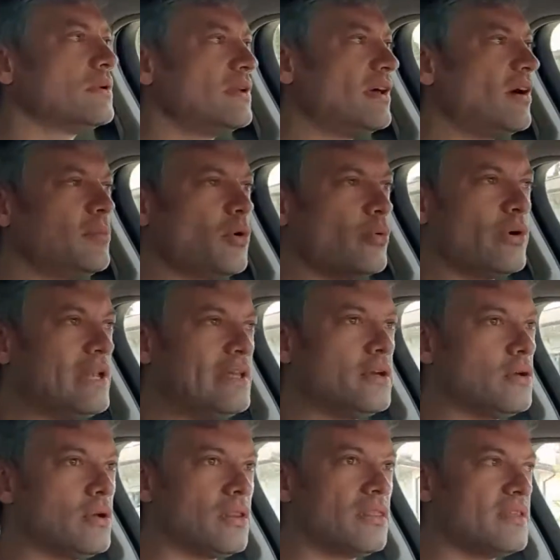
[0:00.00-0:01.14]
Now, I'm not really
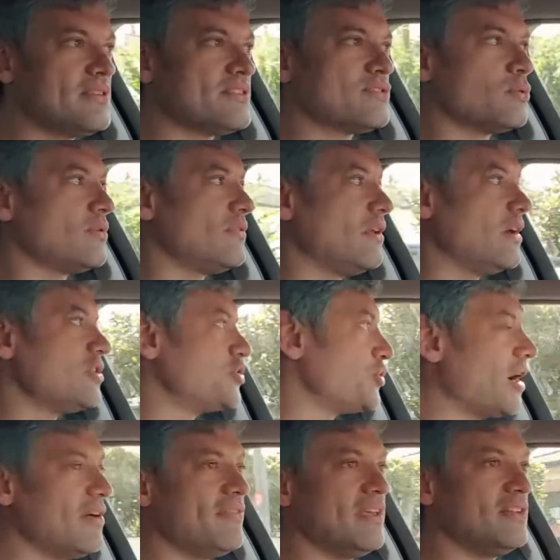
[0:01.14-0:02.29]
good at this sort of like
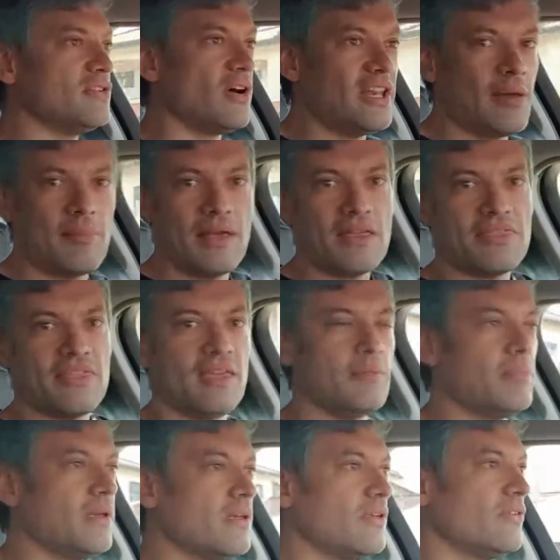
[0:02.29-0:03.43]
driving dynamic
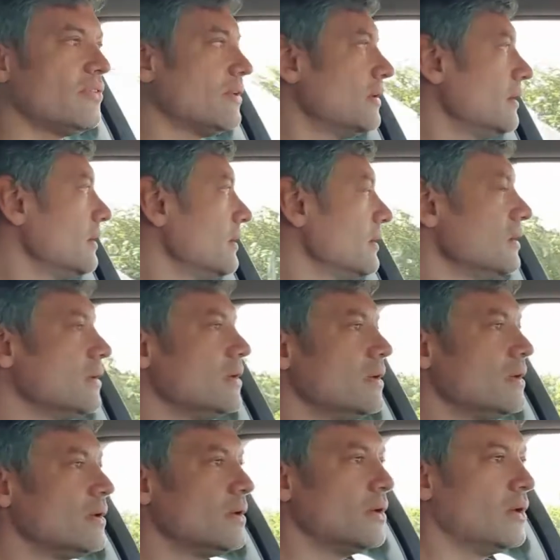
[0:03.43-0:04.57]
thing, because
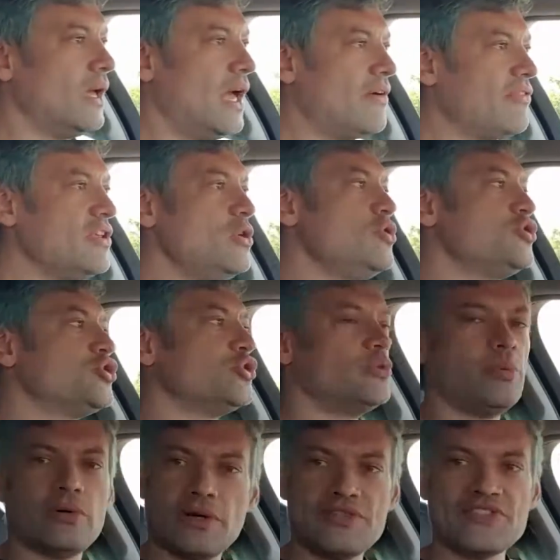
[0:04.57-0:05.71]
every
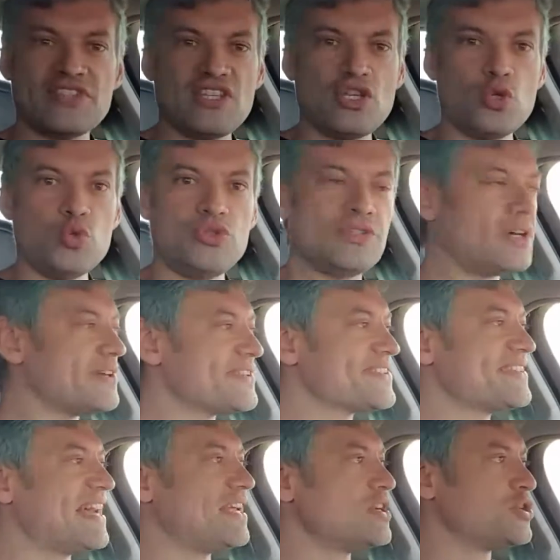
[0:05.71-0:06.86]
YouTuber I see who does
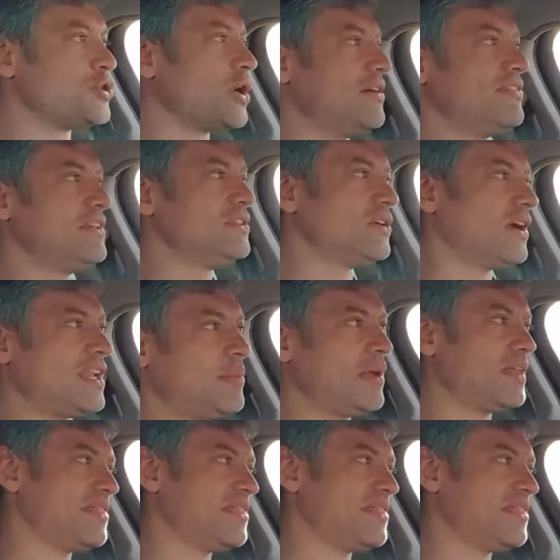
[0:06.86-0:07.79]
that driving dynamic